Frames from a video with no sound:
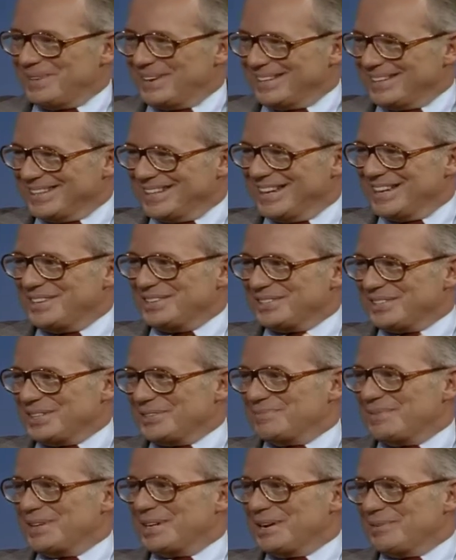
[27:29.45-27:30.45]
the agency
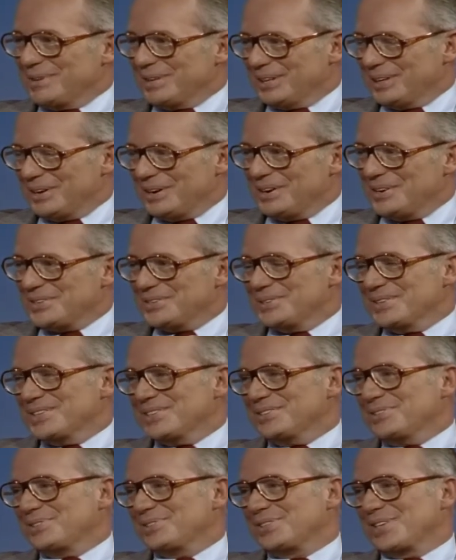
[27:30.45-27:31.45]
is becoming larger, and
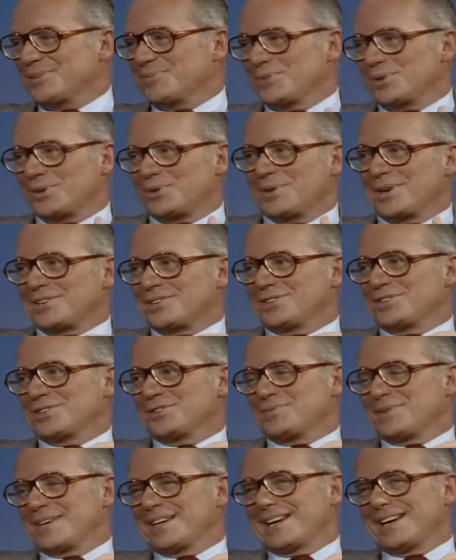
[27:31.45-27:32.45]
as you say, more questions
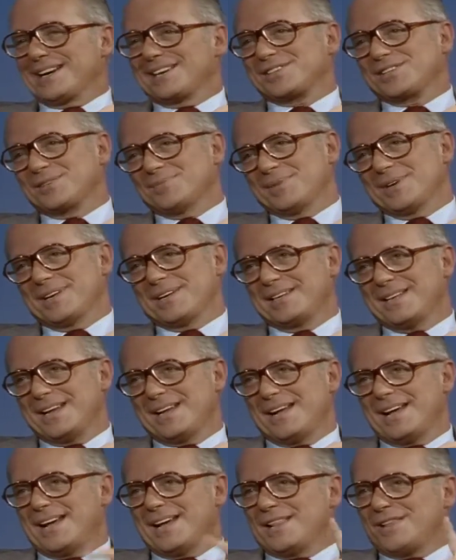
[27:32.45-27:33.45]
are being asked about it.
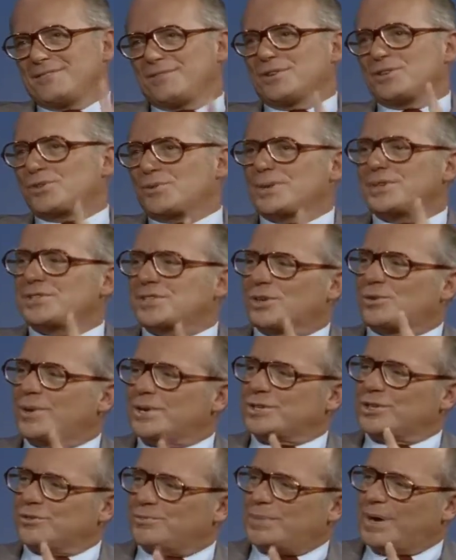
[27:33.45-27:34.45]
The first question is a
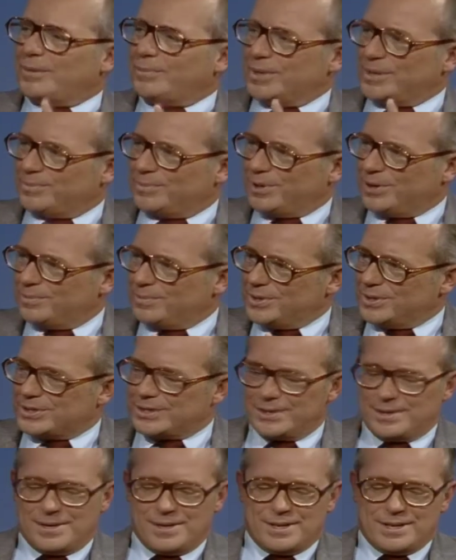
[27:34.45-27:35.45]
question of public
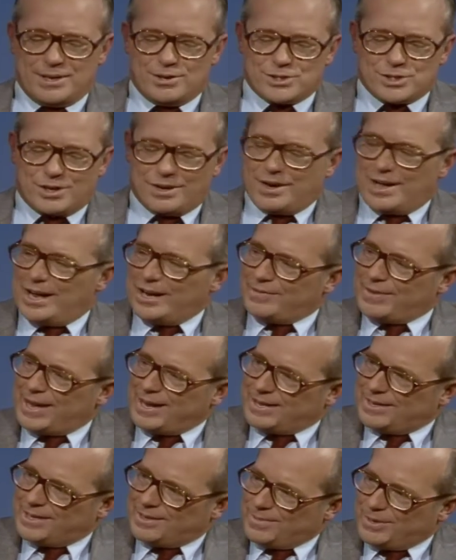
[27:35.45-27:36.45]
purpose. Yeah. There's a lot of
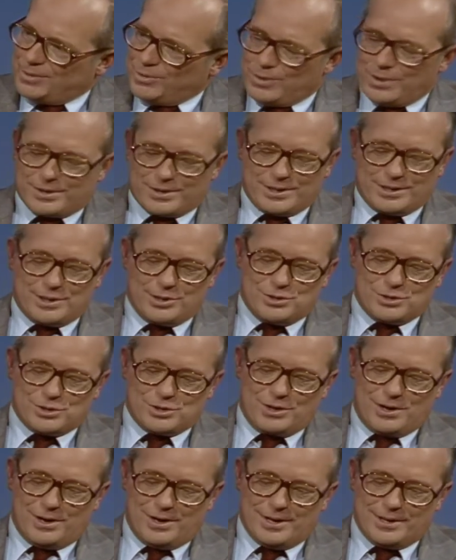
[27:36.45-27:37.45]
academic work that goes
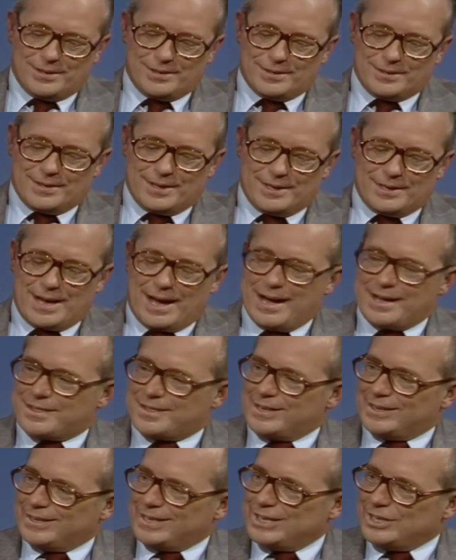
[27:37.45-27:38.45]
on that I
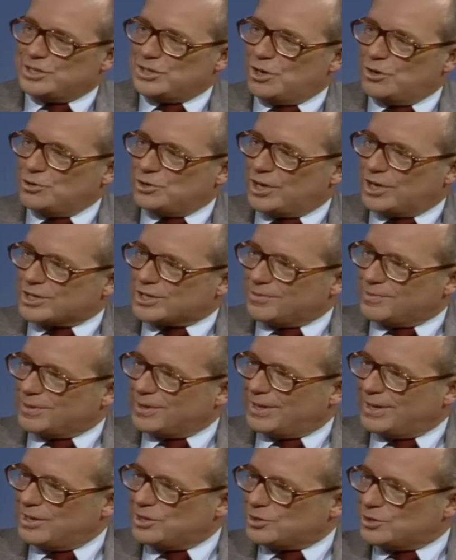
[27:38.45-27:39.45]
think needs no
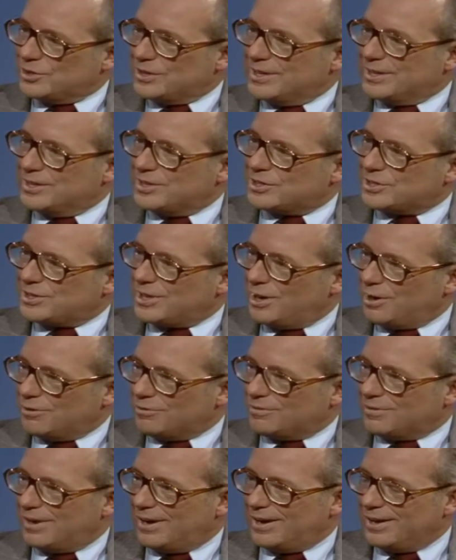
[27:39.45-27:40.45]
justification in
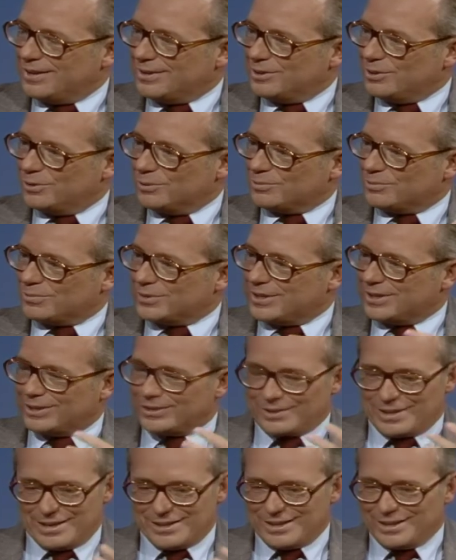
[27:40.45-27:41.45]
itself. I don't think,
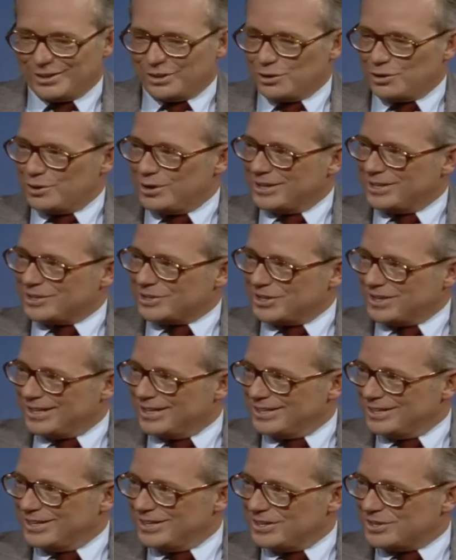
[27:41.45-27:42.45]
I think learning is an
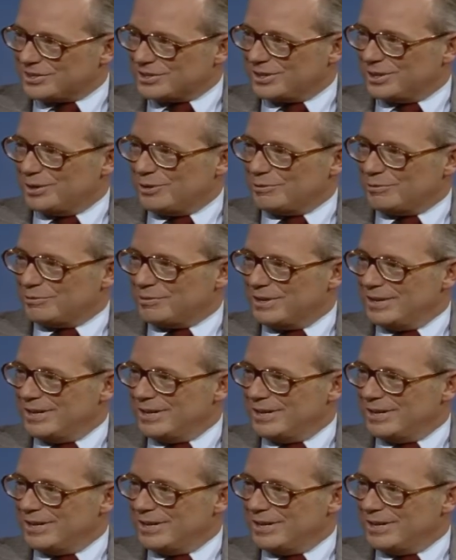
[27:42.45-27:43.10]
end in itself,